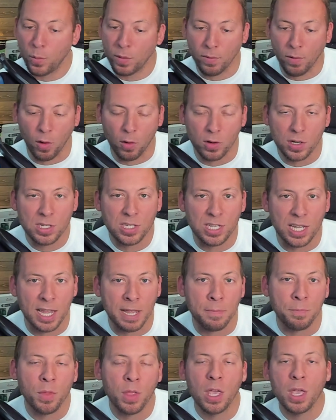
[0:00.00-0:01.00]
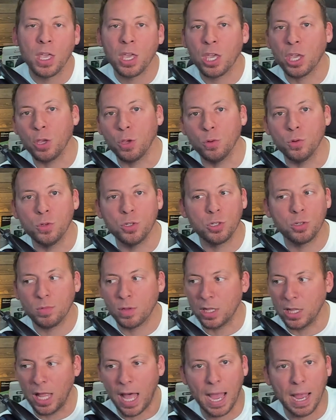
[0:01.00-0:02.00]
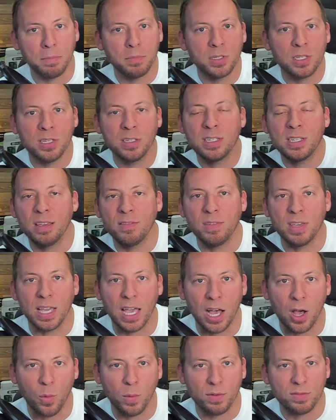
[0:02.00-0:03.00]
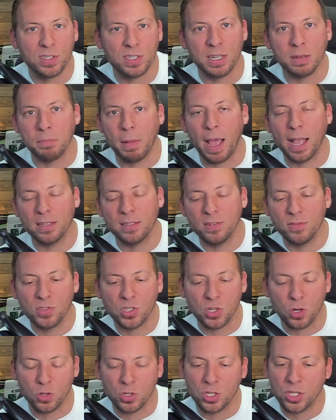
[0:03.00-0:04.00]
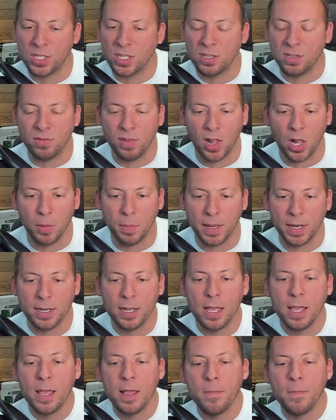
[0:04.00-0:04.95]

We've already seen huge climbs in TVL, we've seen massive surges in development.